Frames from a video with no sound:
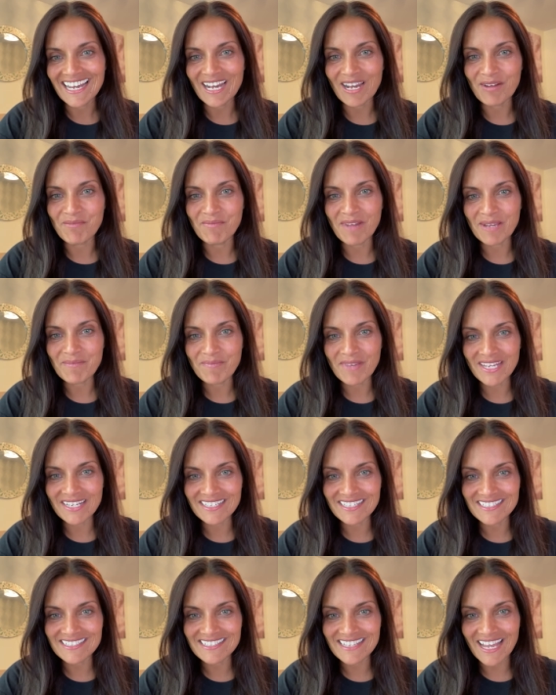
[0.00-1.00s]
uh, my
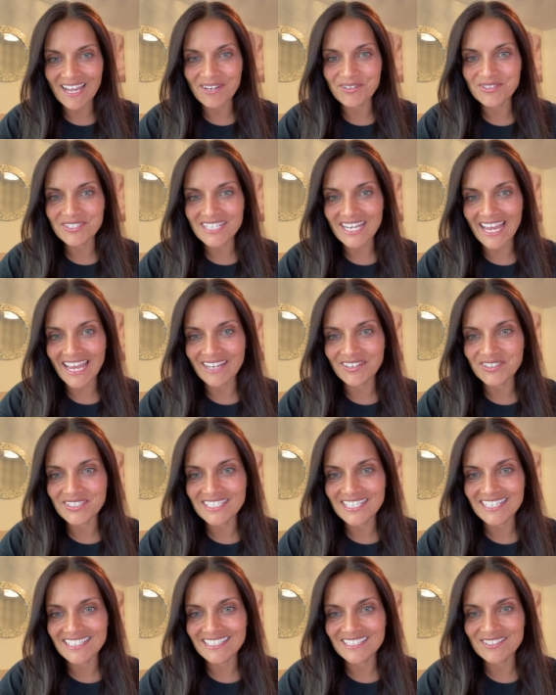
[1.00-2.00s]
pen is out
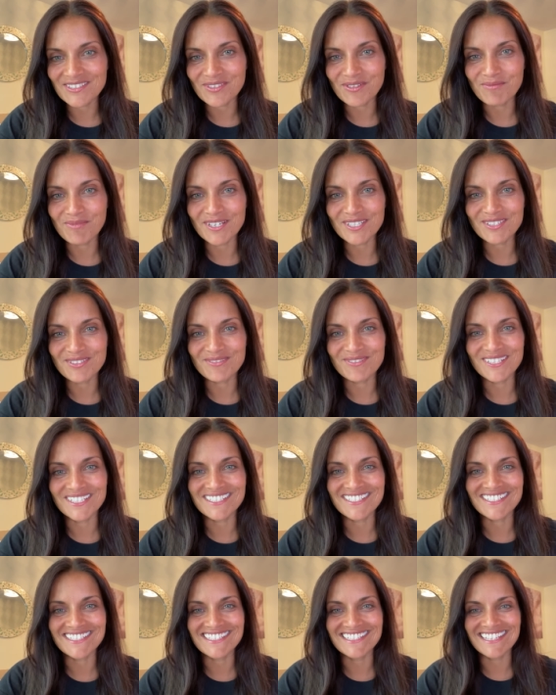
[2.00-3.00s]
annotating so much of
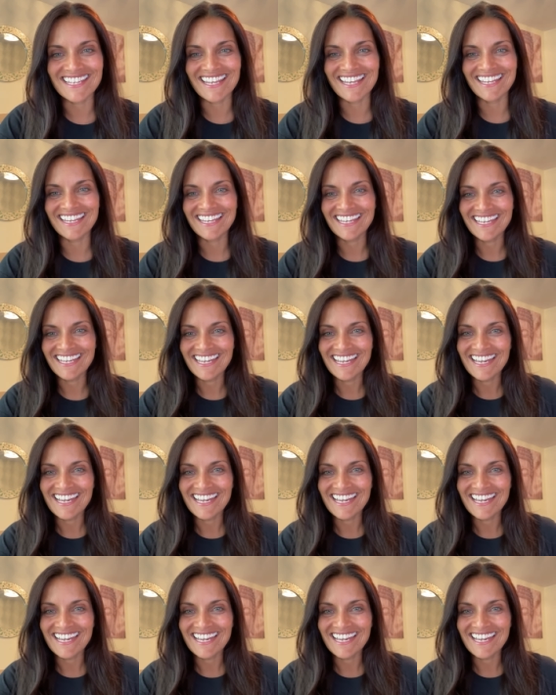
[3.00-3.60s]
what you say.